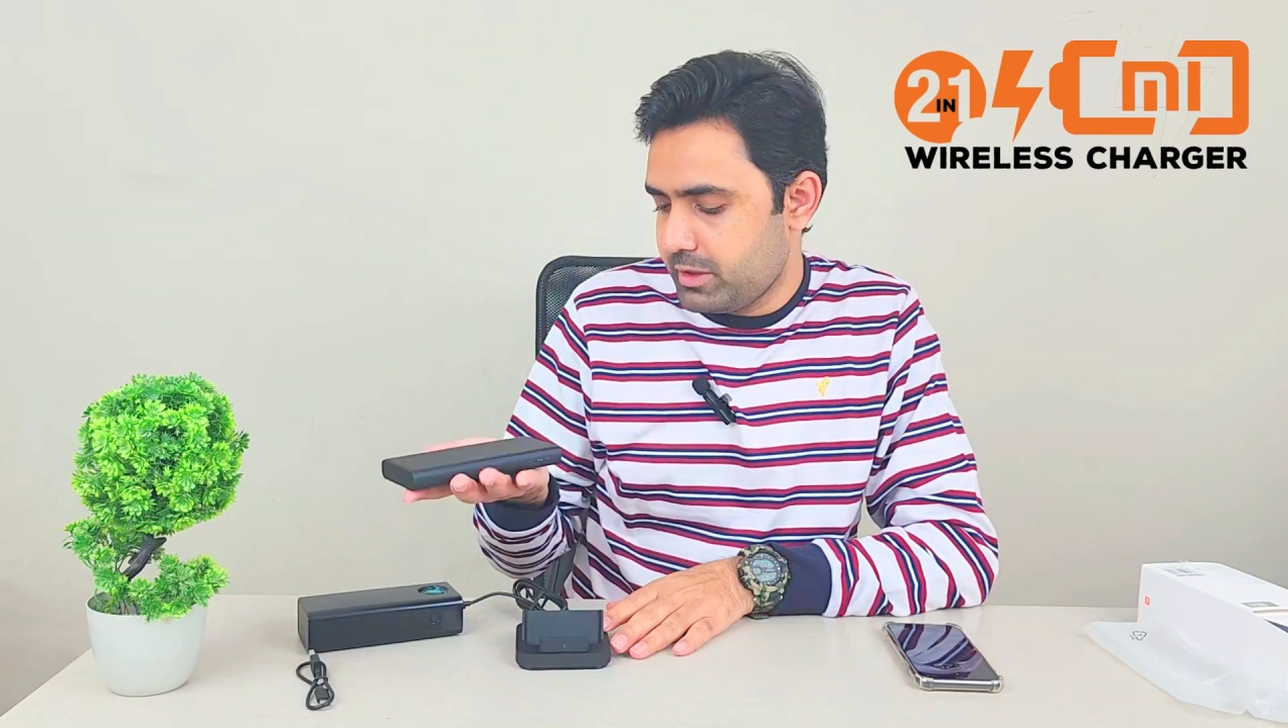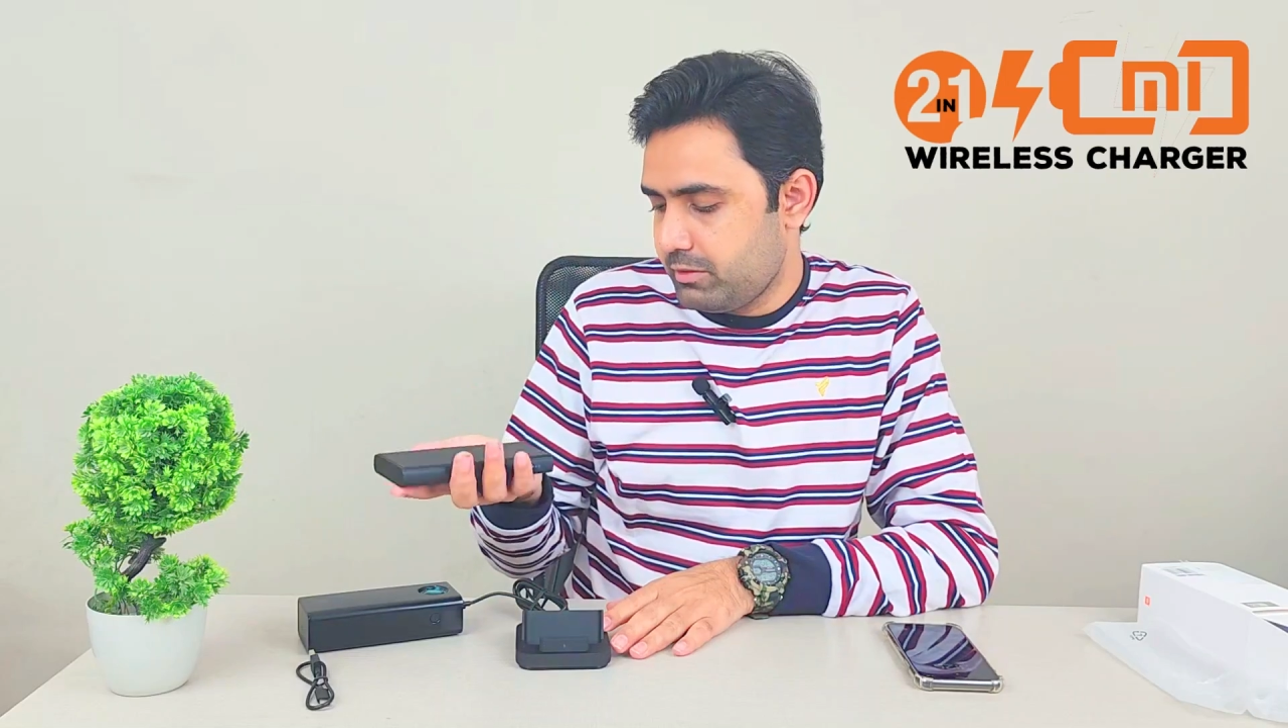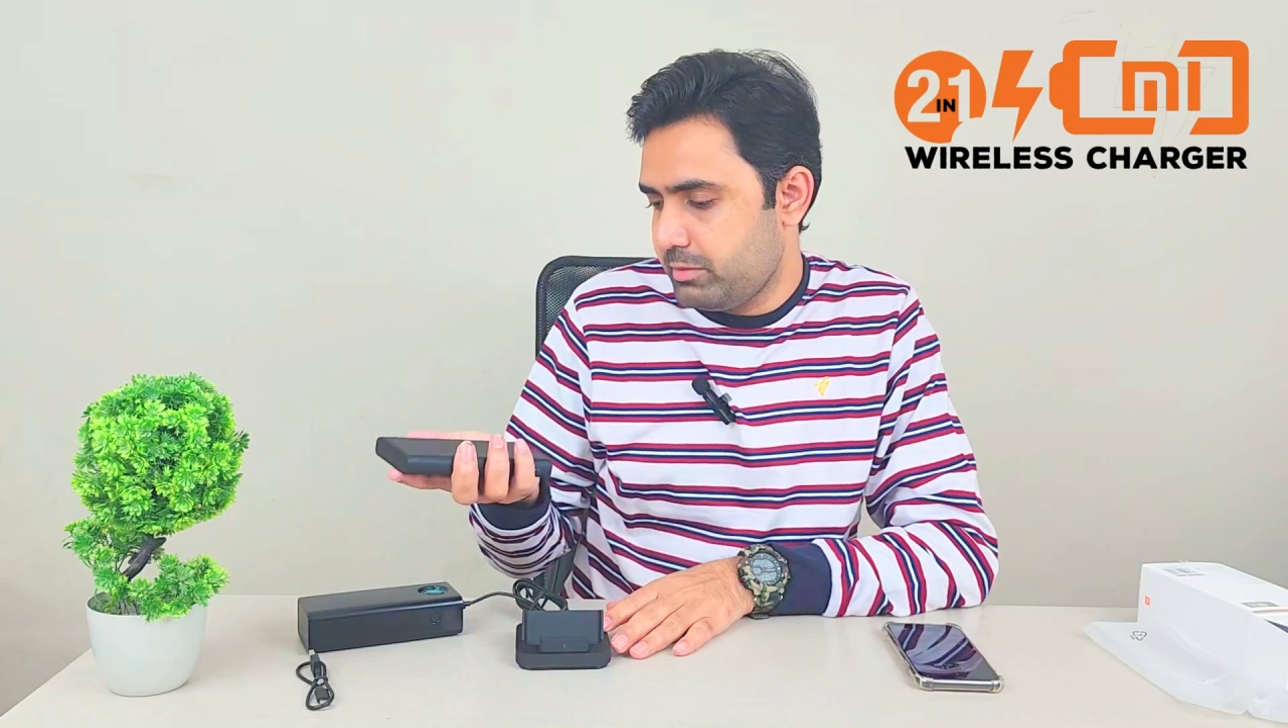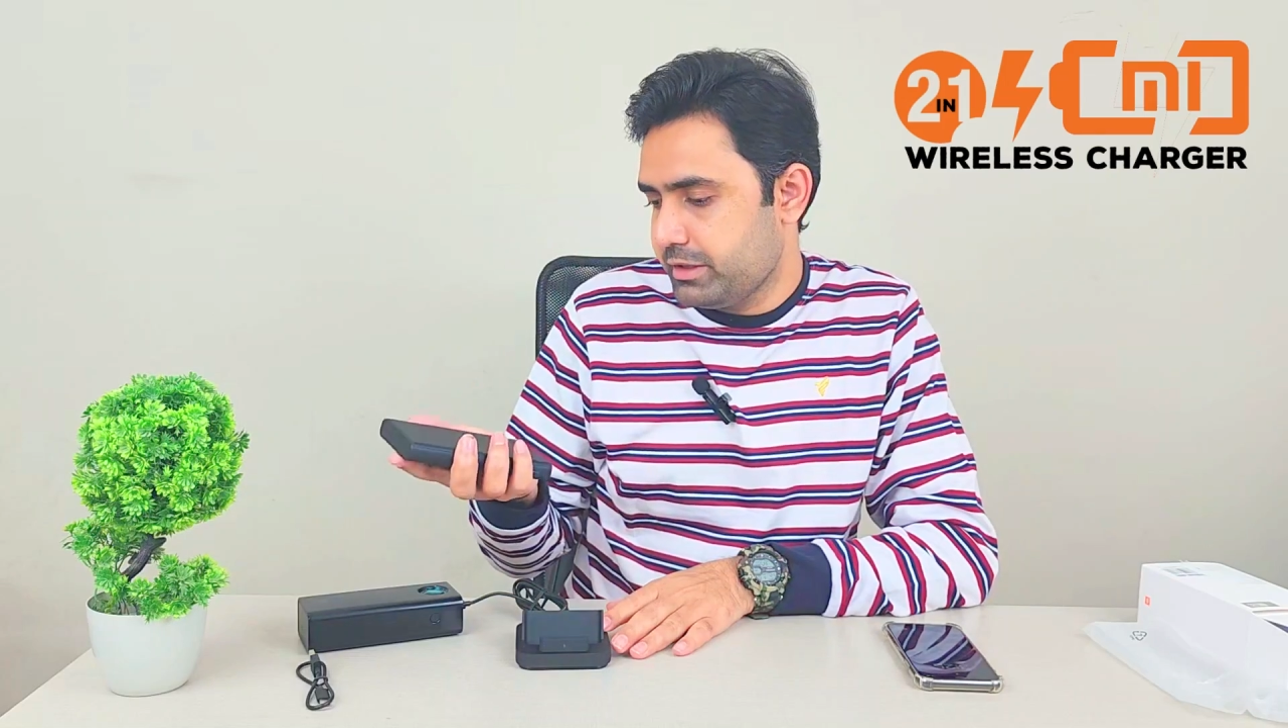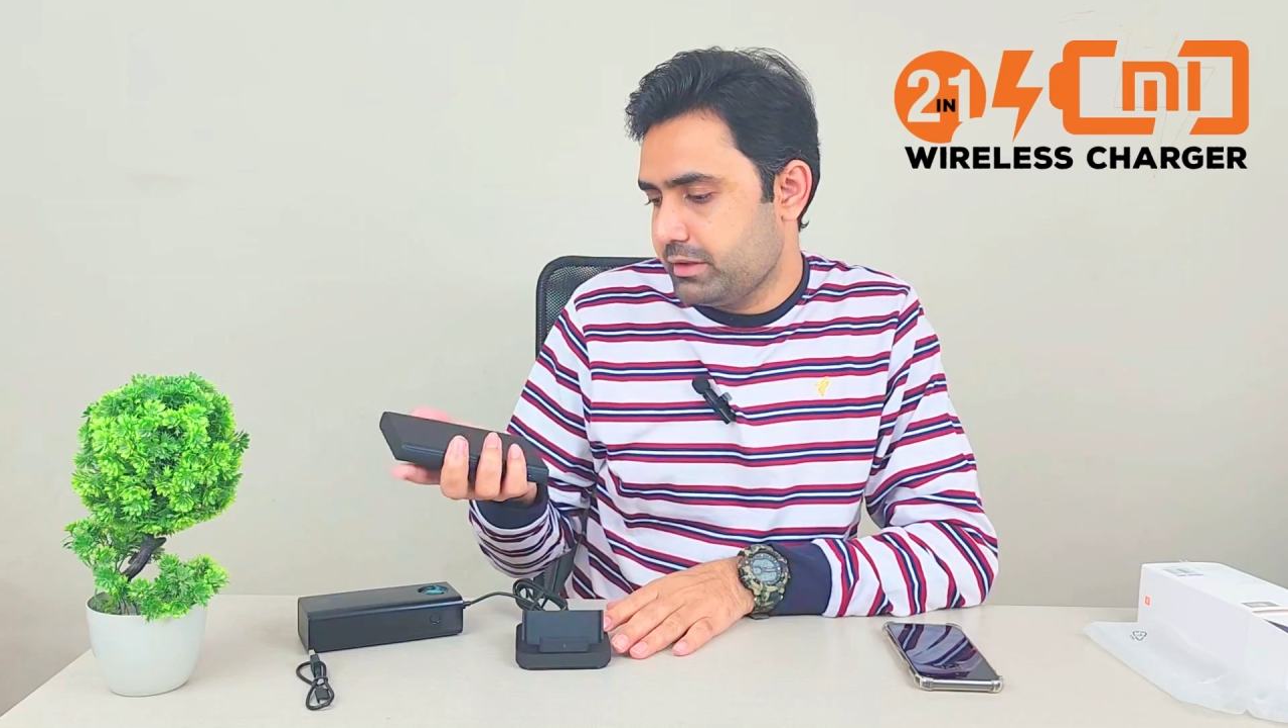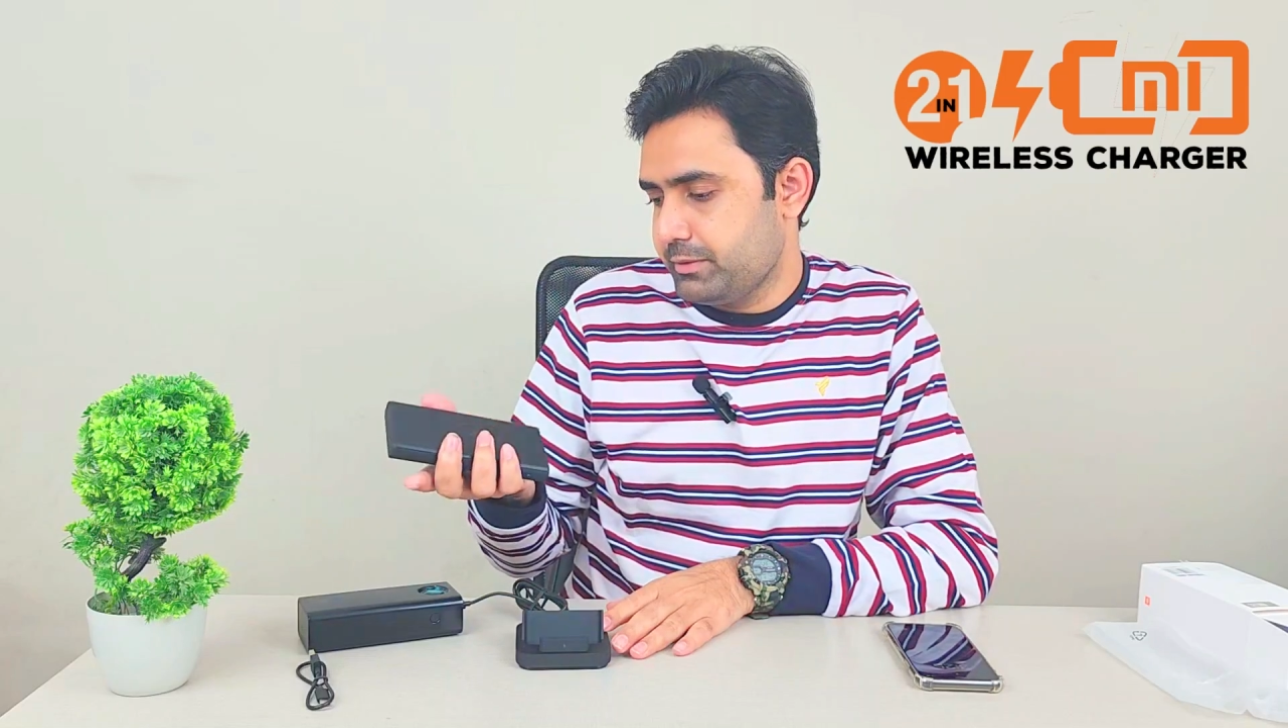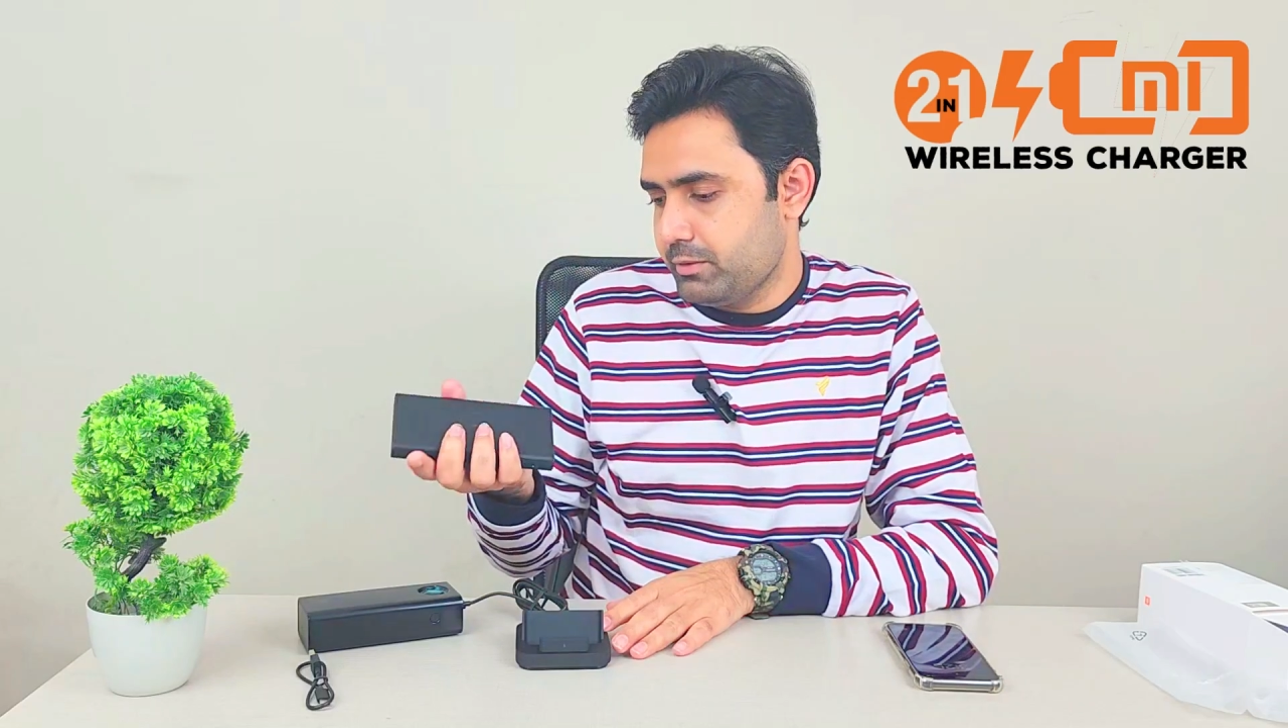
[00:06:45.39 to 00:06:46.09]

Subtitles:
power bank if